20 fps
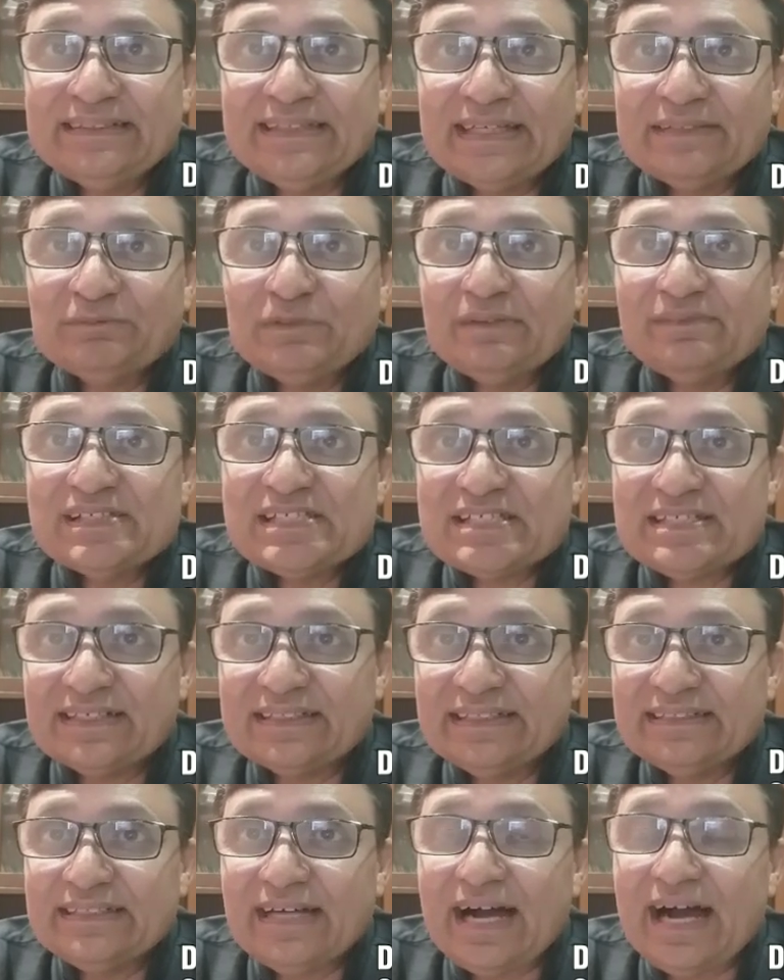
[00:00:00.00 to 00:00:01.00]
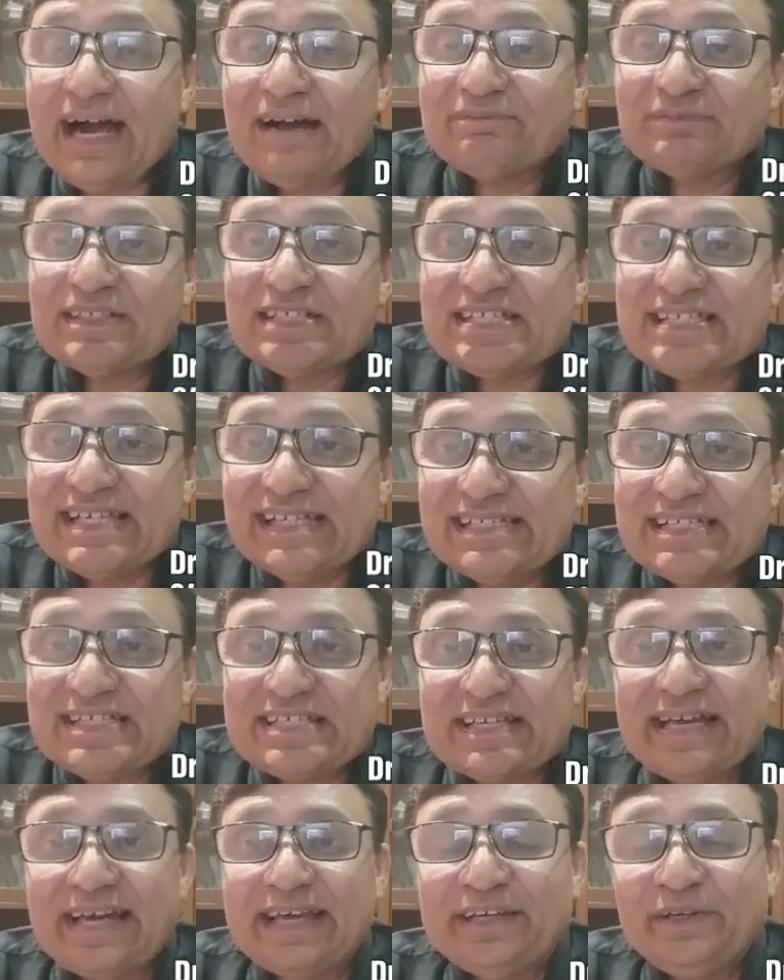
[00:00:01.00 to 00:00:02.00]
then we will study the after sales
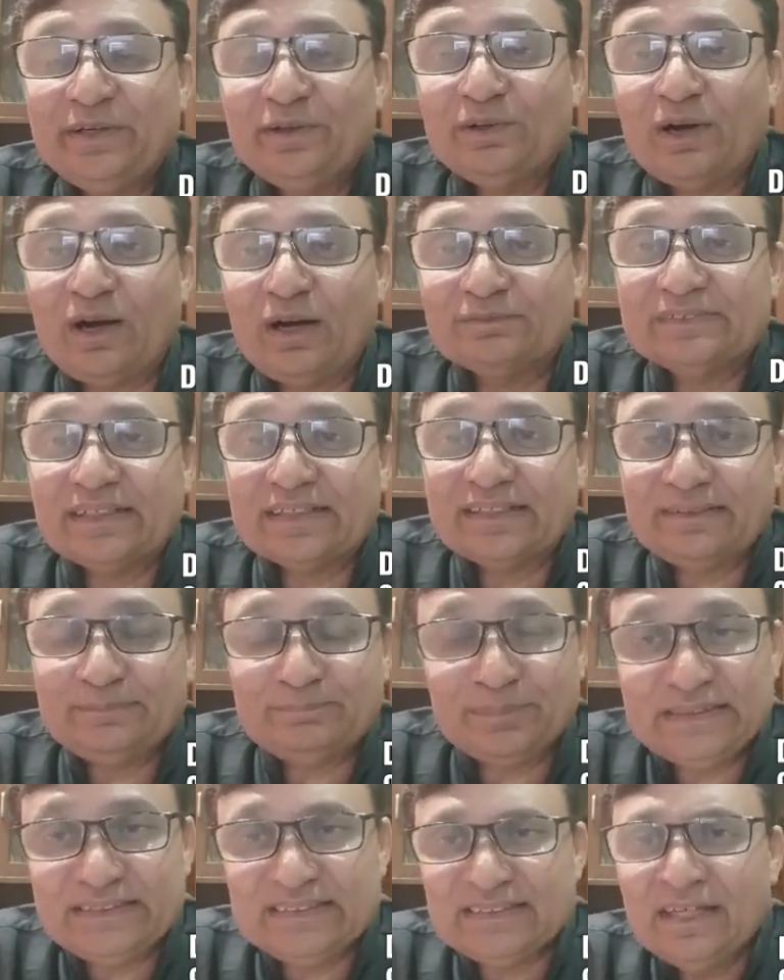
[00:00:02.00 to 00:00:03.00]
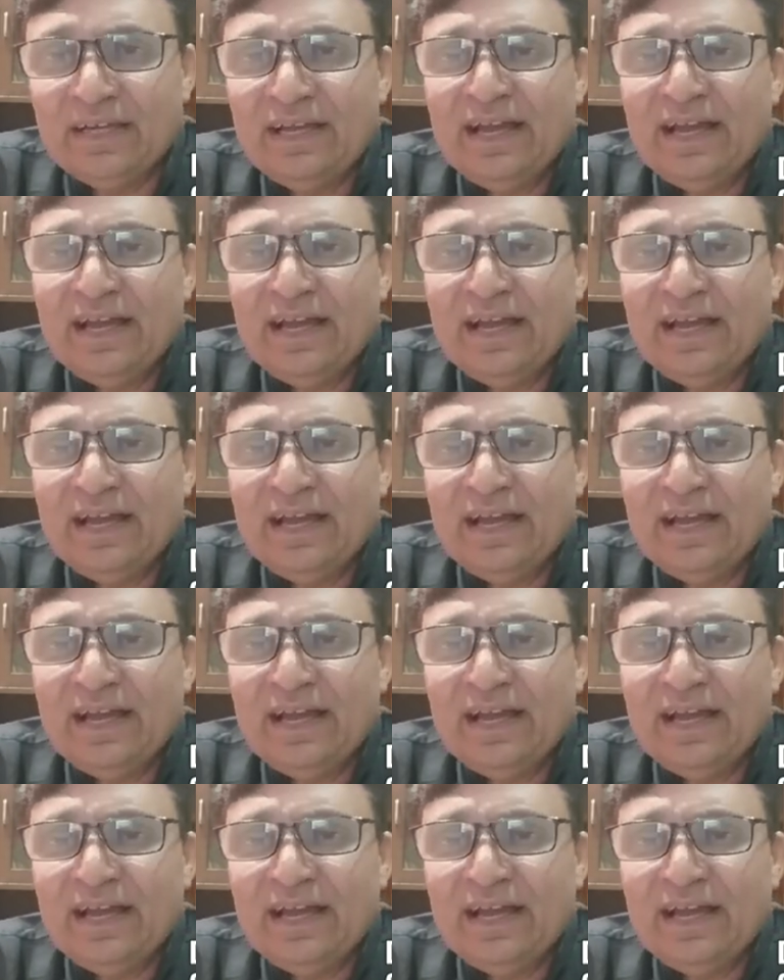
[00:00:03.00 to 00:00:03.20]
scenario of the companies,